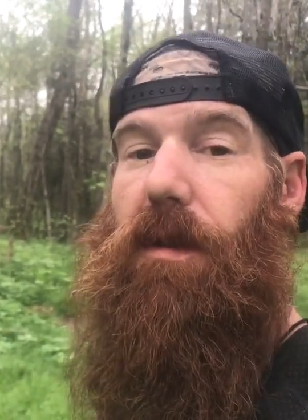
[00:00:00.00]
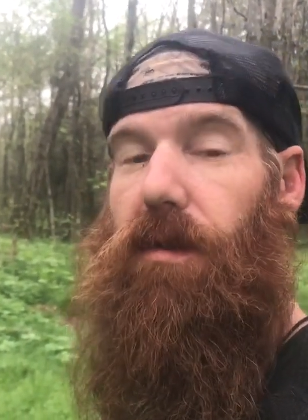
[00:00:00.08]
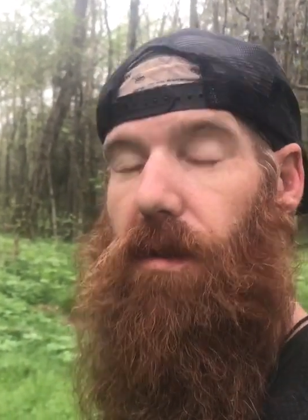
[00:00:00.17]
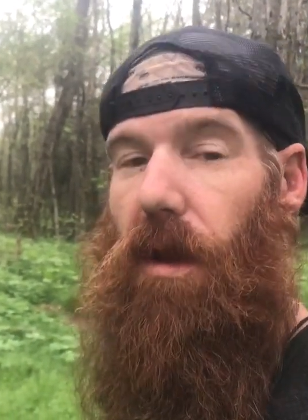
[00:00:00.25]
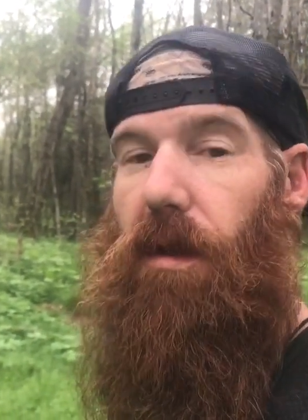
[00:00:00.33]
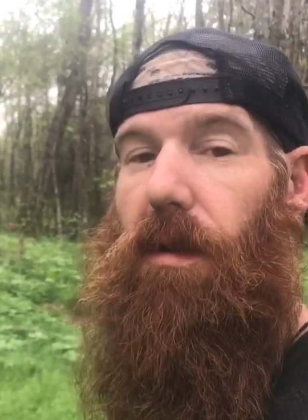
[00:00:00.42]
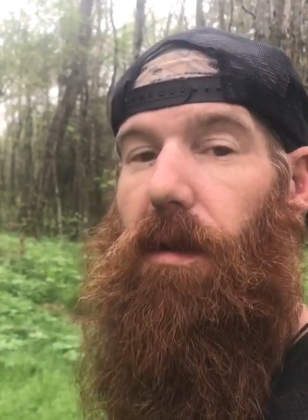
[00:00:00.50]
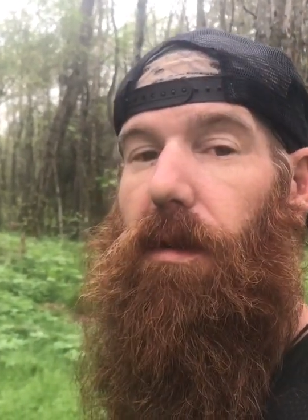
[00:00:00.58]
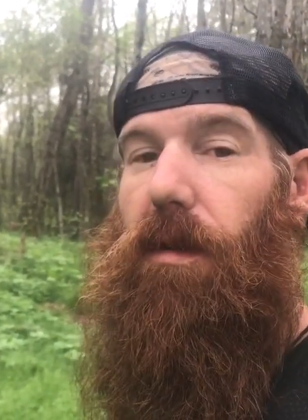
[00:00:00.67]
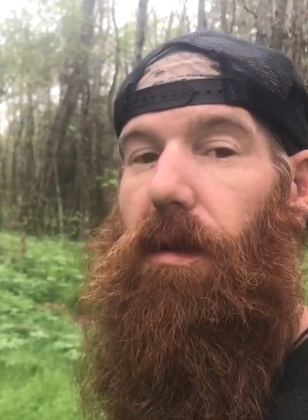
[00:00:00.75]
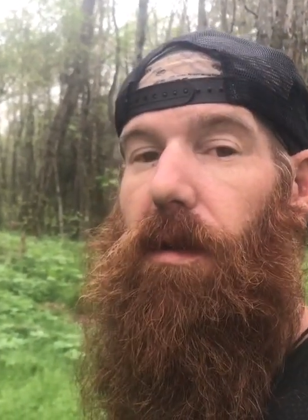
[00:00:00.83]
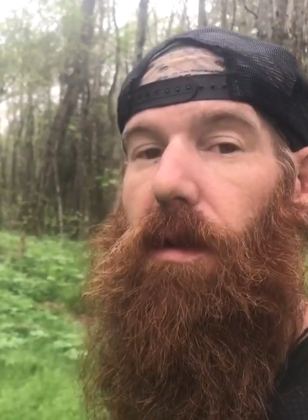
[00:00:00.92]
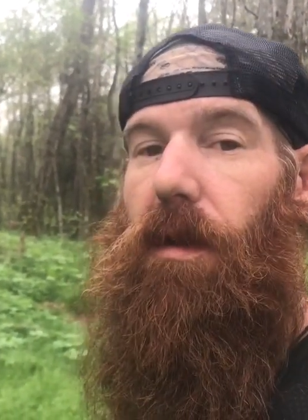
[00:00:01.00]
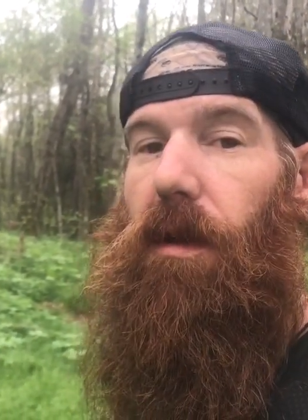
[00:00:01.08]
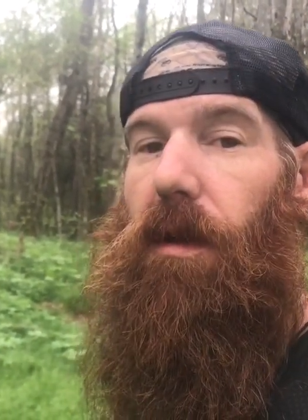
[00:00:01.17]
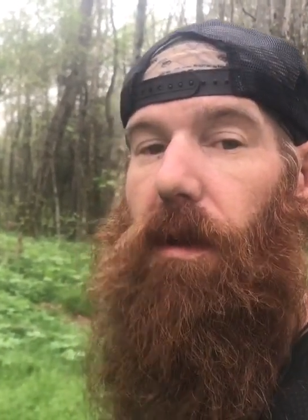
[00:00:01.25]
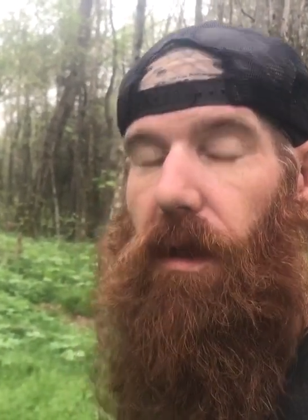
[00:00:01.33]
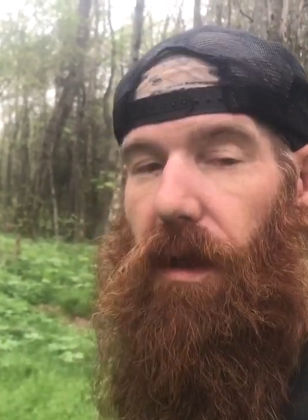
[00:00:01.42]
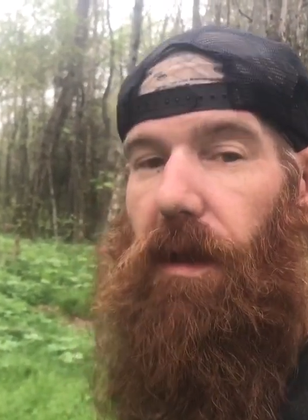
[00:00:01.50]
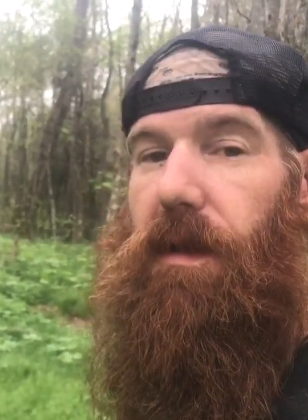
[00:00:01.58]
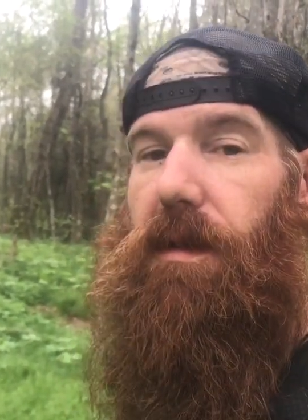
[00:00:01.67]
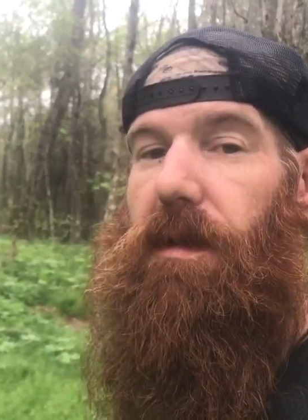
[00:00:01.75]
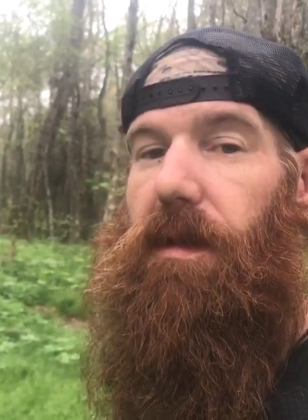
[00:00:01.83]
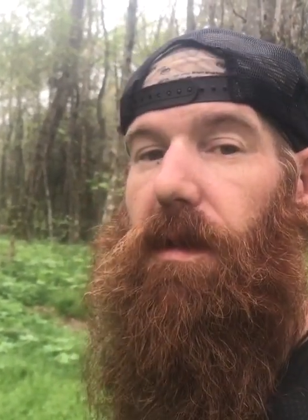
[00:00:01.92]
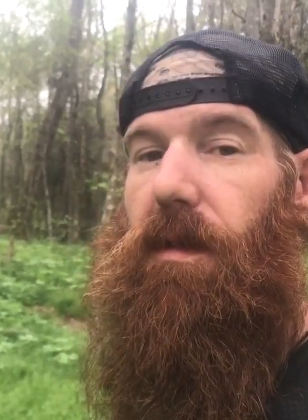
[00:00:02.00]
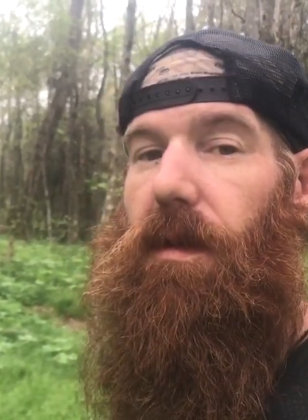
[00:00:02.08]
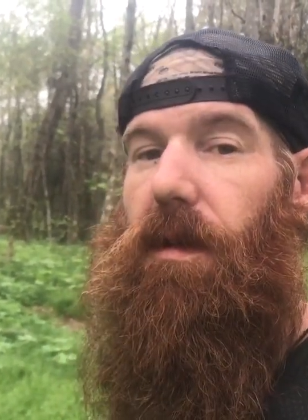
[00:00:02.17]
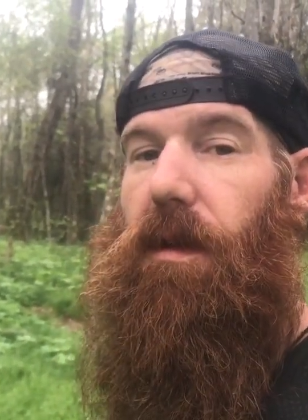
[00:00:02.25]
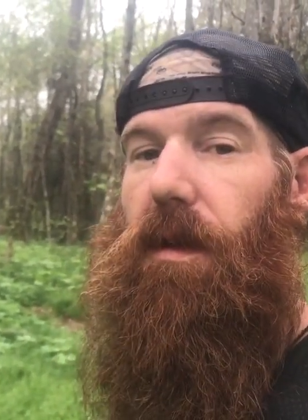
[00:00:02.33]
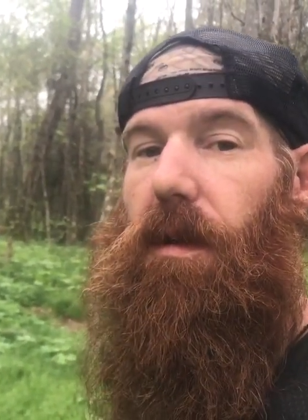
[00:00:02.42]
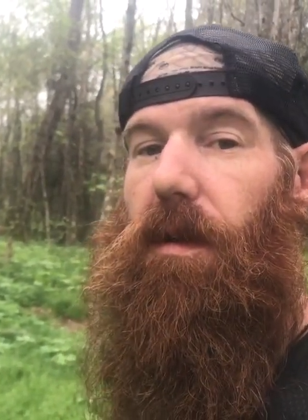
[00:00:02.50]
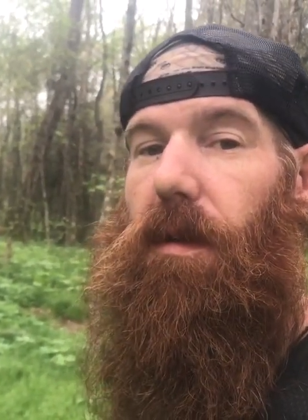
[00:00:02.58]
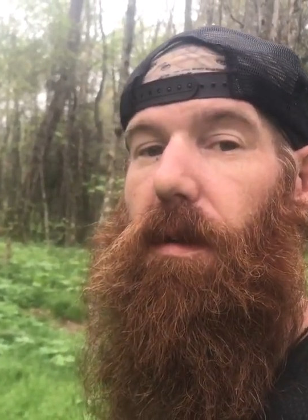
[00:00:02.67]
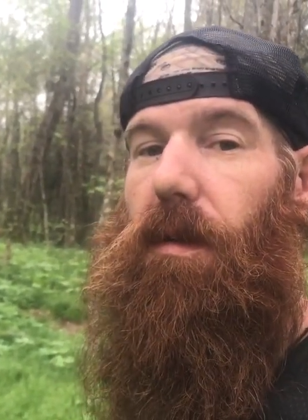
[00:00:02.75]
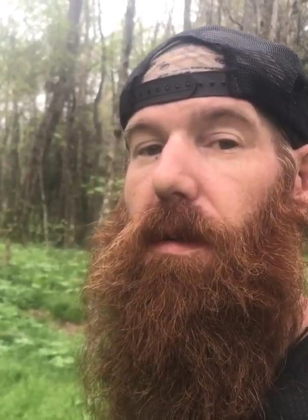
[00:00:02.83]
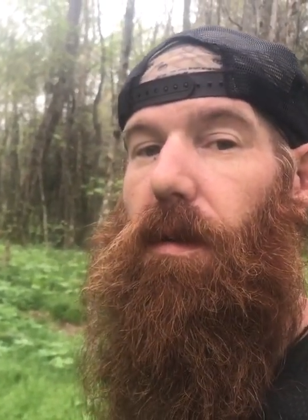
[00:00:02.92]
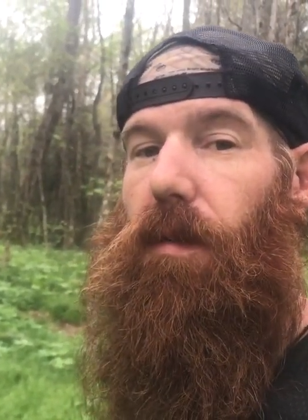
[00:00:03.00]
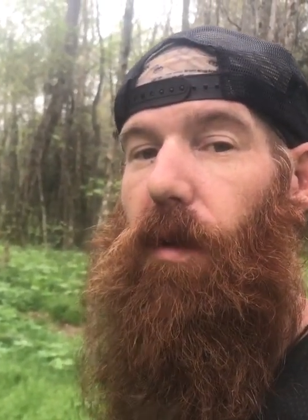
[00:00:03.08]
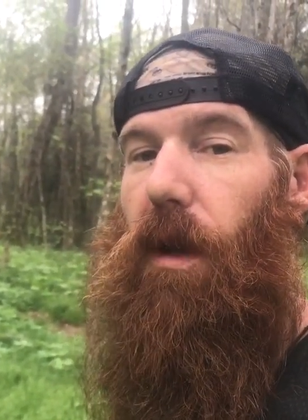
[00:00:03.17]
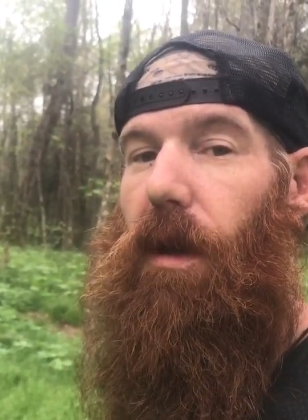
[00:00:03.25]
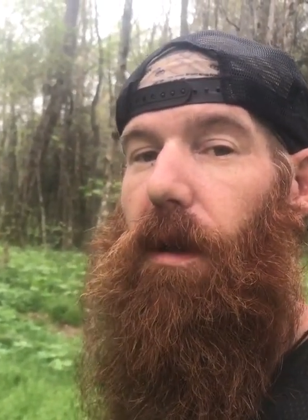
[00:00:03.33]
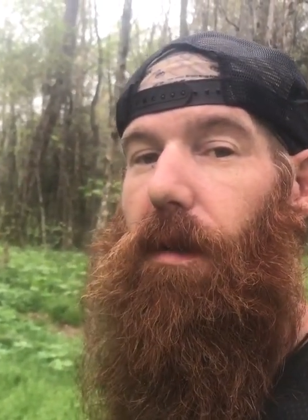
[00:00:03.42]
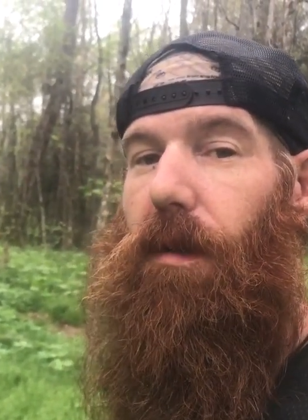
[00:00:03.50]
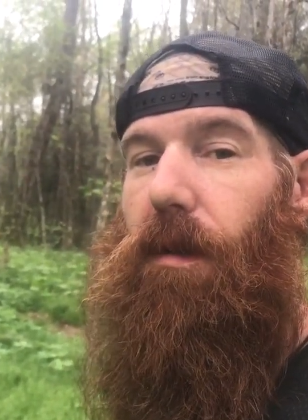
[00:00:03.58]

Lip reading: The struggle is real.